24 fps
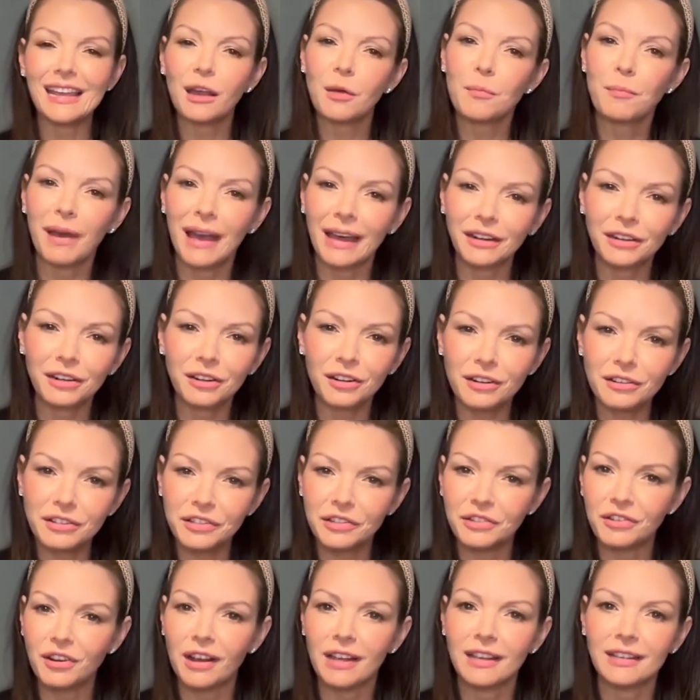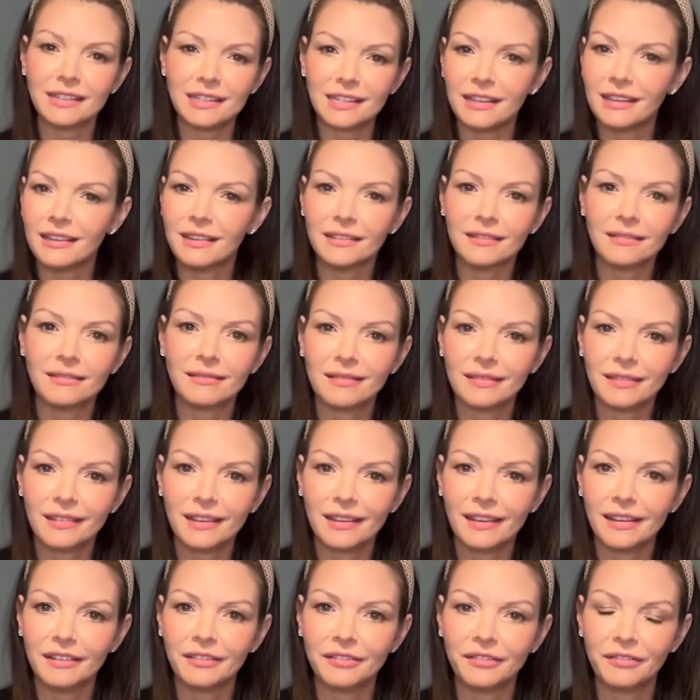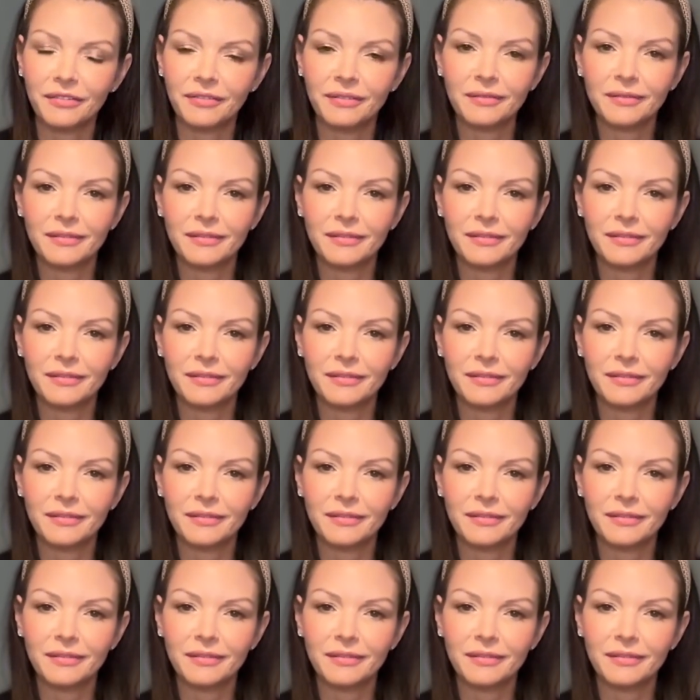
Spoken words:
competitors trying to kind of,